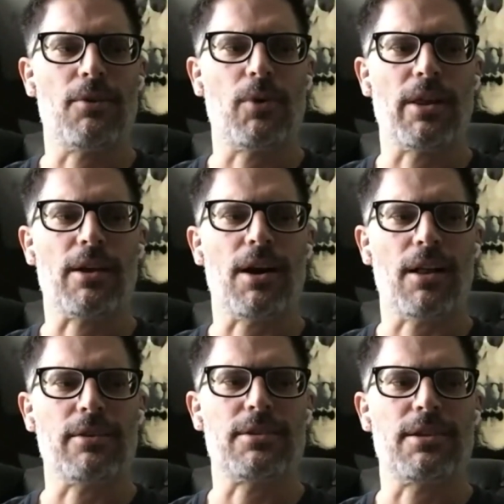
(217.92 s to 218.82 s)
one of the
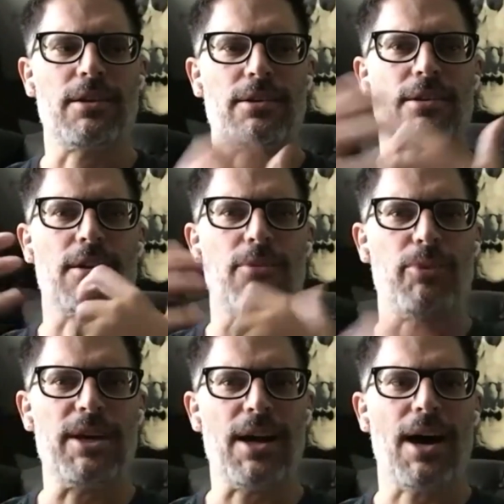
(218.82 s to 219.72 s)
college theaters called the
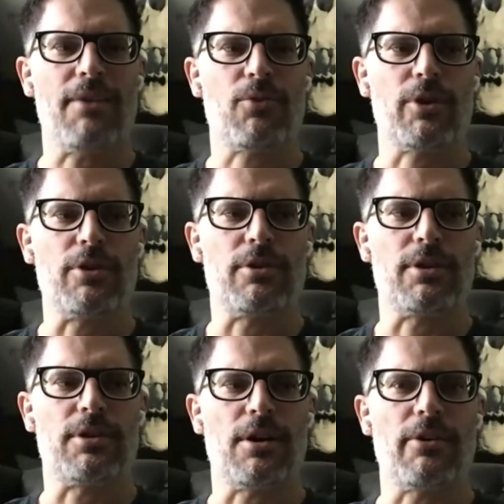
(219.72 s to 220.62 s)
Beehive, where you
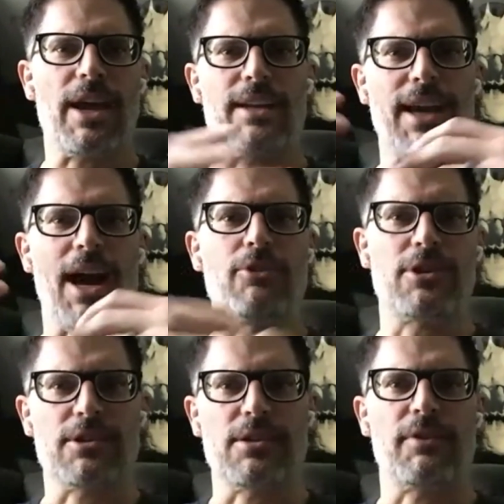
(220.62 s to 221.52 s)
could go. They had
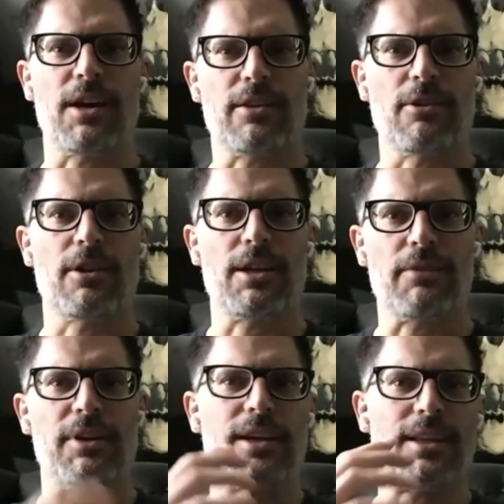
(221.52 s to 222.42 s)
couches, and if you got there early
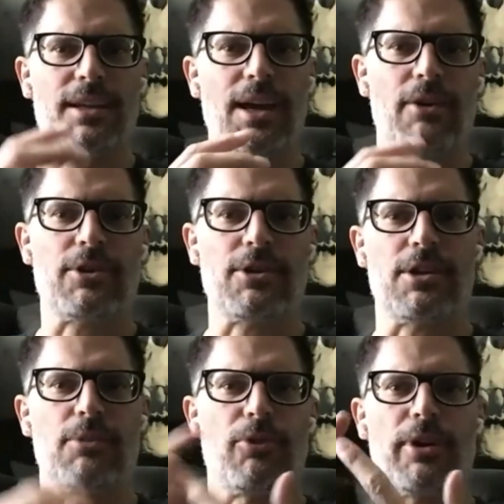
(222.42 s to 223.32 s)
enough, you could get the couches.
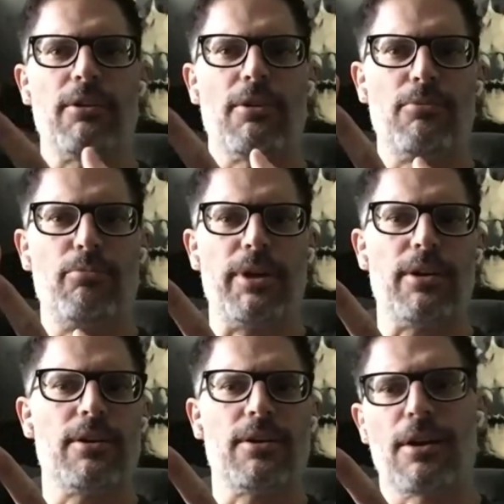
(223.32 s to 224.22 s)
You could bring your own
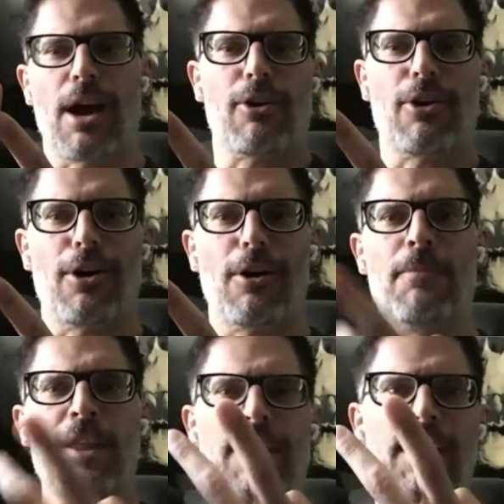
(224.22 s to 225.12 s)
beer or alcohol,
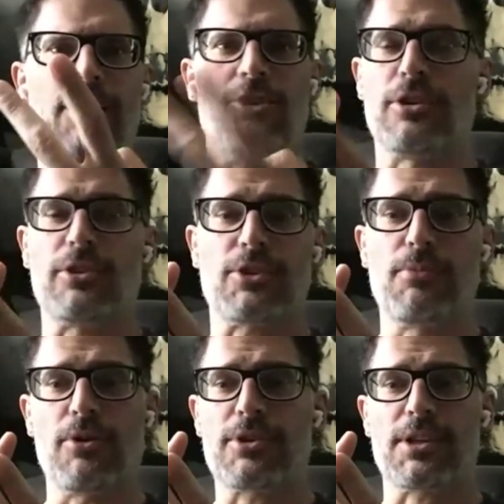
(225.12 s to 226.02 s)
and you could
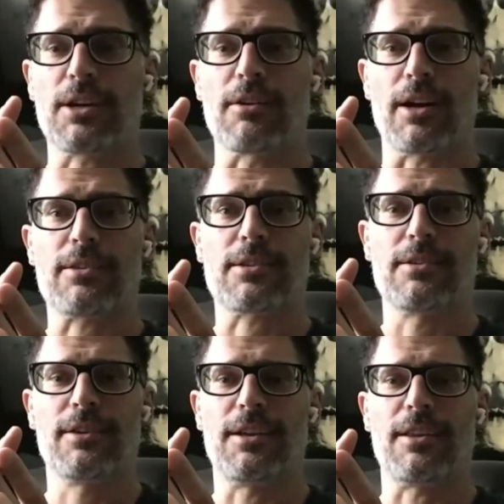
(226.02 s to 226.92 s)
smoke cigarettes
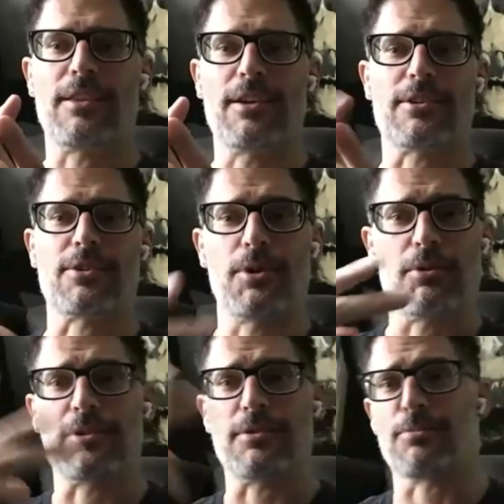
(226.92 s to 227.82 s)
in the theater. So we
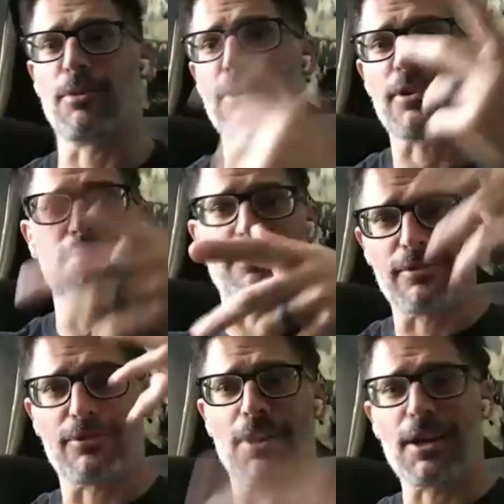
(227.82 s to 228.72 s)
would smoke and
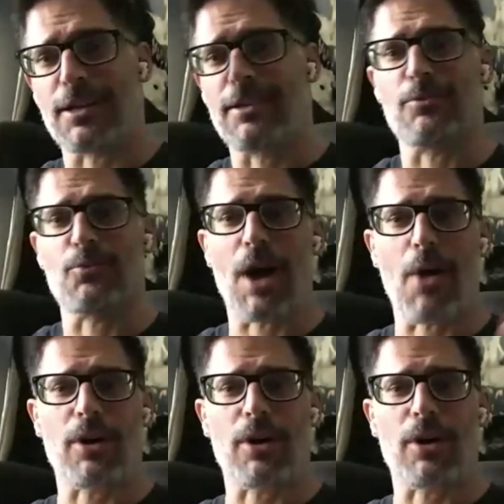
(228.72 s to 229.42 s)
drink, and I